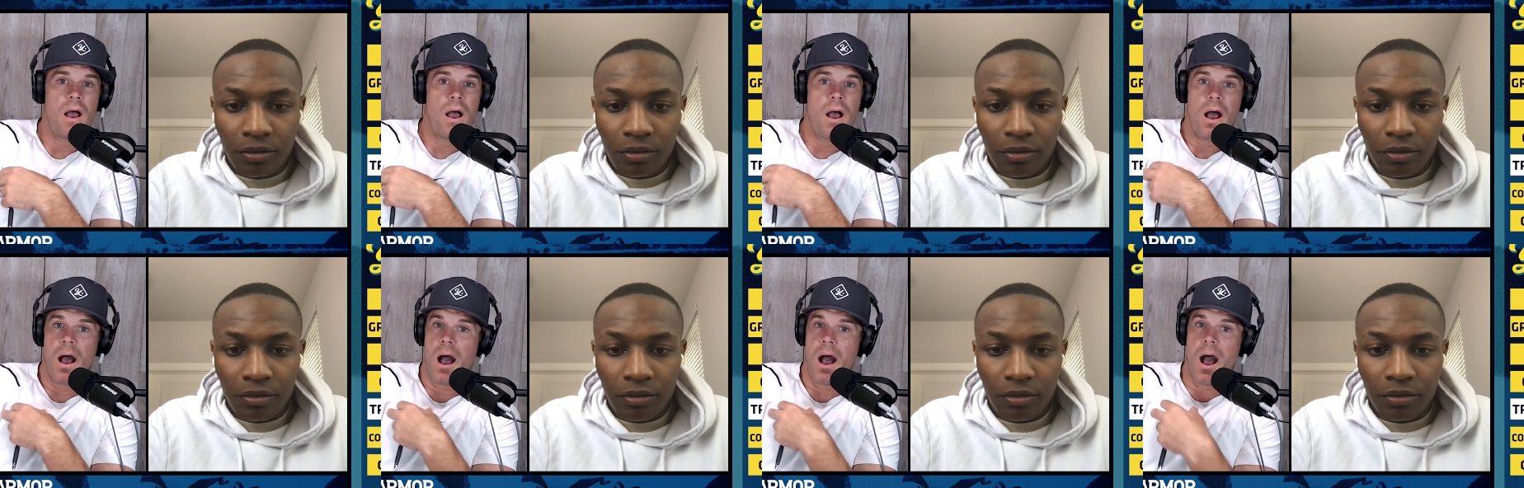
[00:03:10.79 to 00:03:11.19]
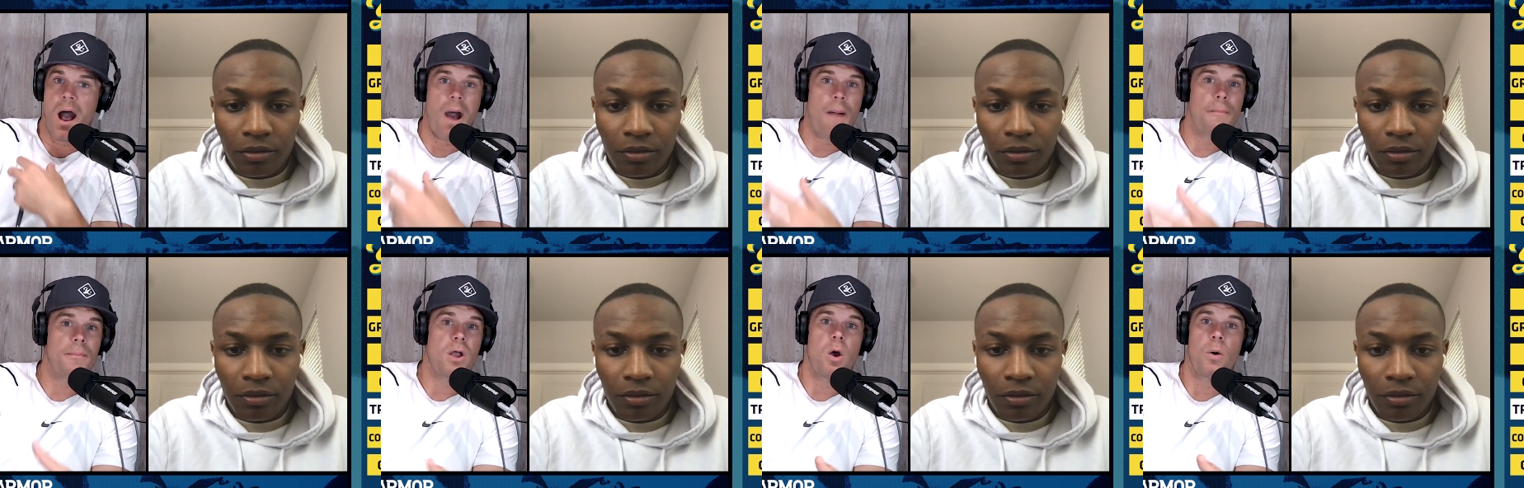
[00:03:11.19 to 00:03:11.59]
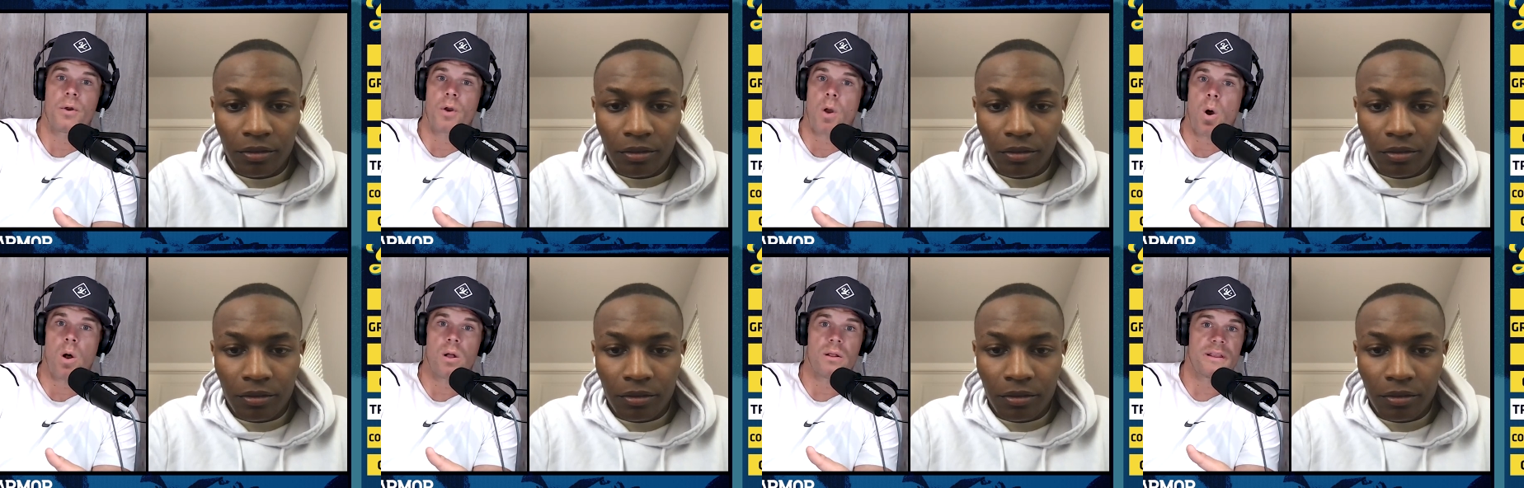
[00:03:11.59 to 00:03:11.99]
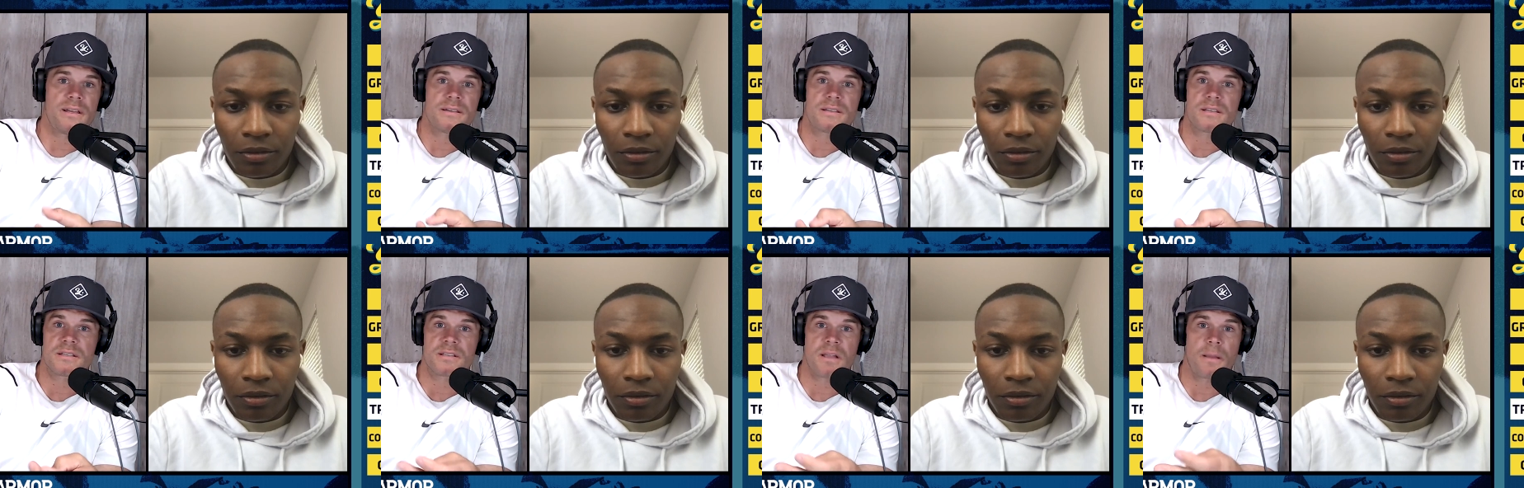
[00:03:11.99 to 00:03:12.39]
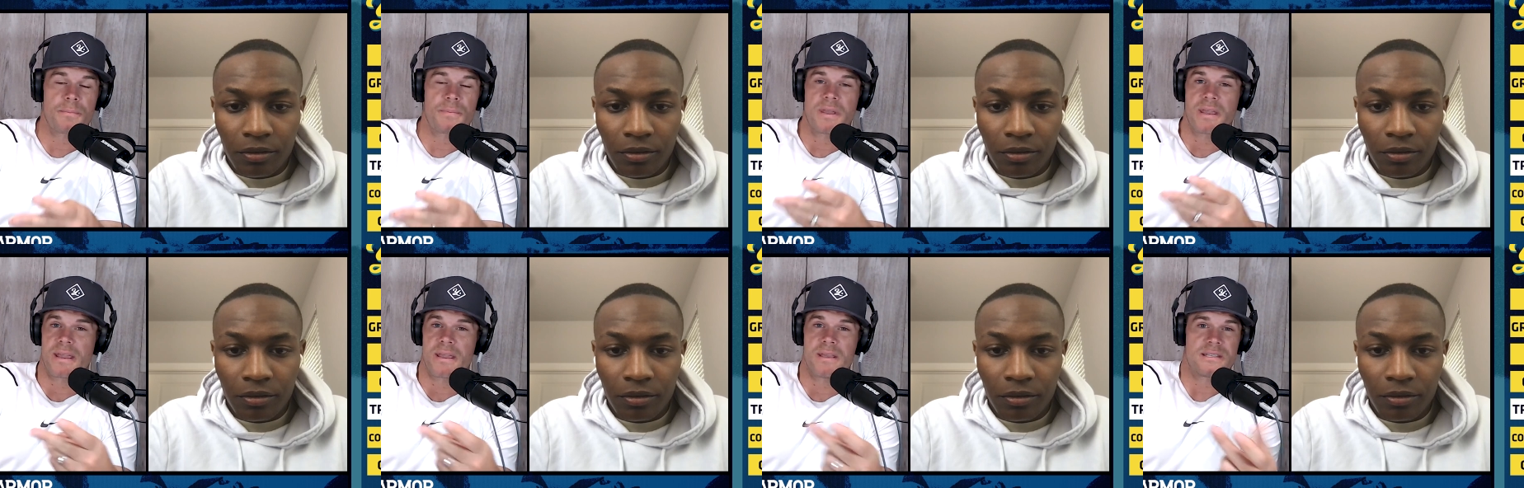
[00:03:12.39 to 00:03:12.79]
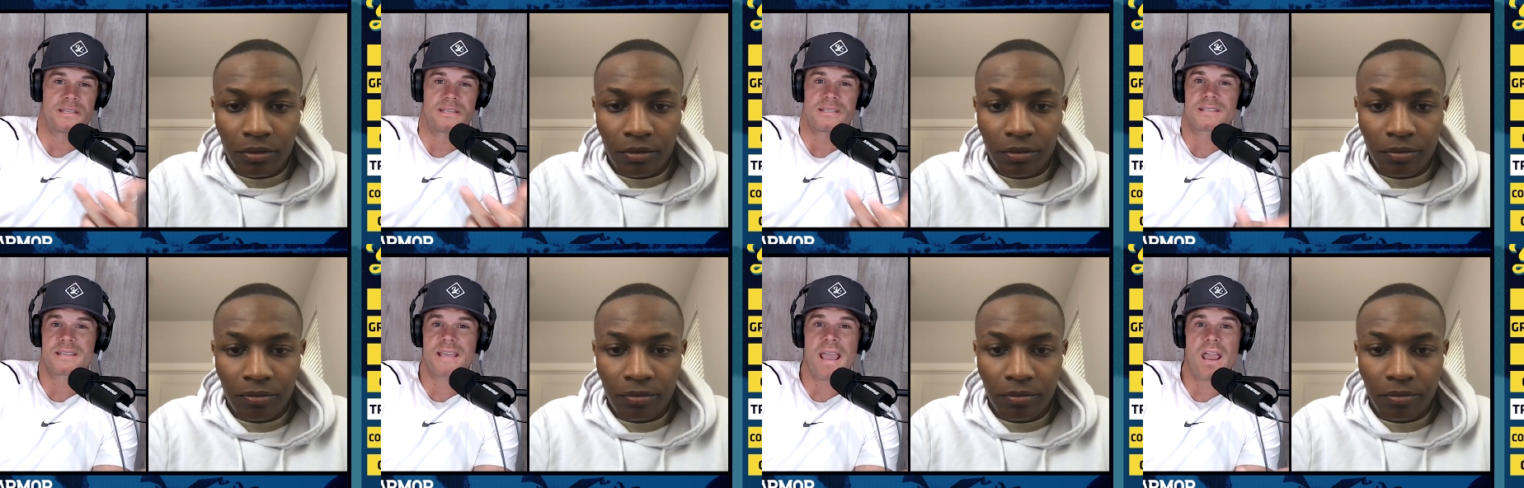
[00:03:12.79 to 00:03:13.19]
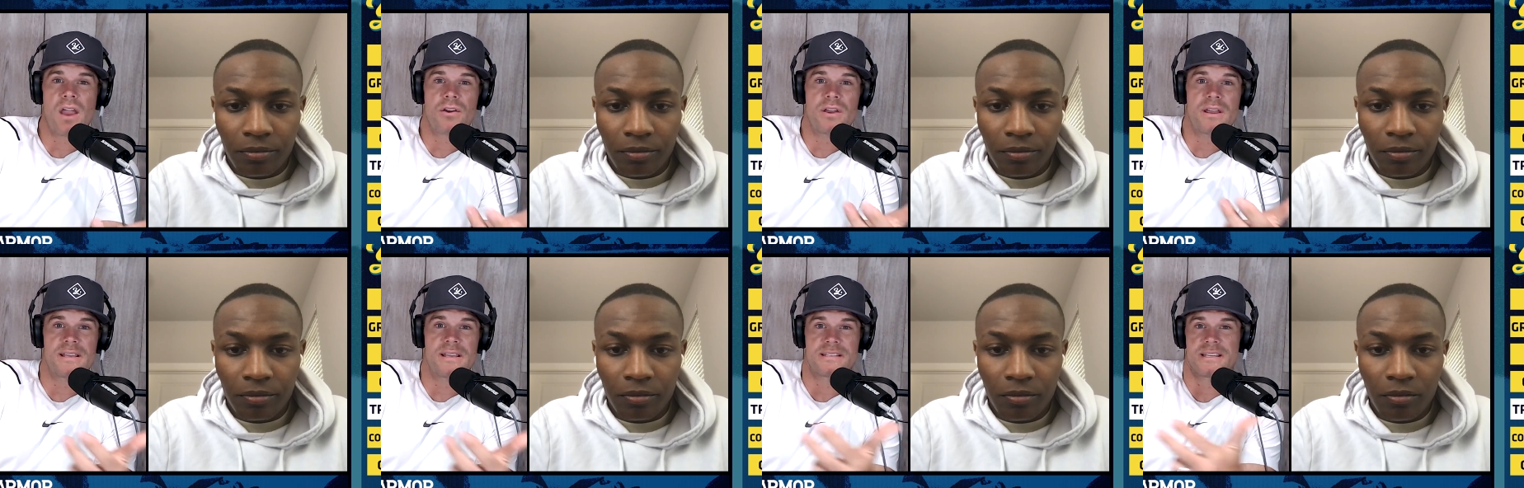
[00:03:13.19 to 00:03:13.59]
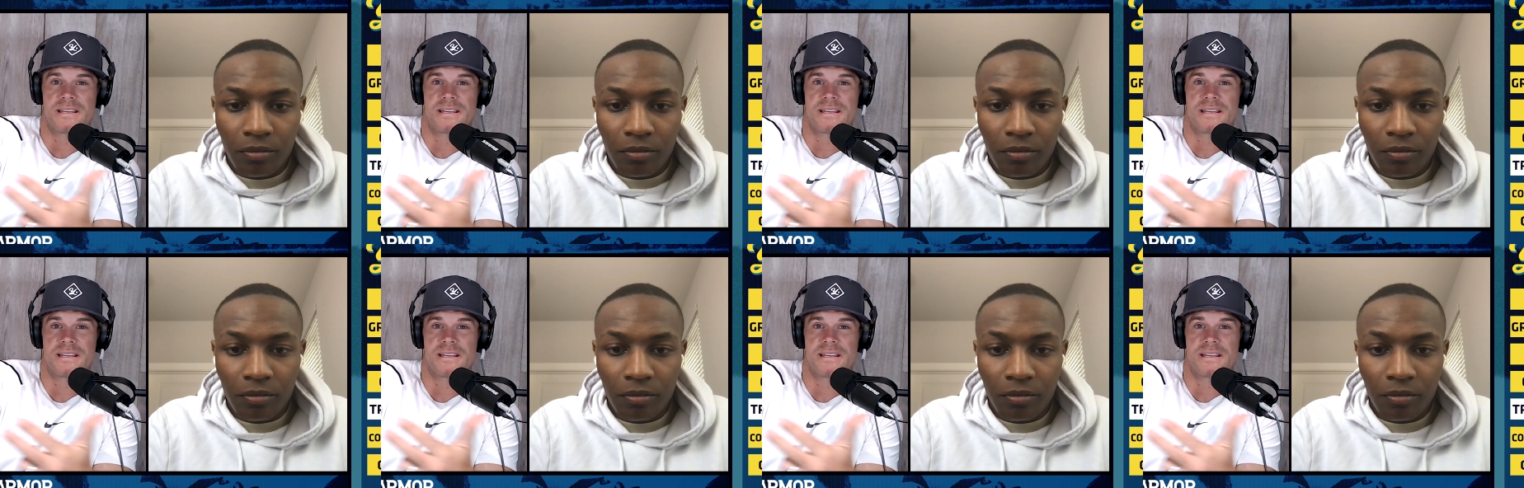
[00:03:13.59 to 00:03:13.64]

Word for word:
Speaker 1: I'm going all into something. Is it scary? Is it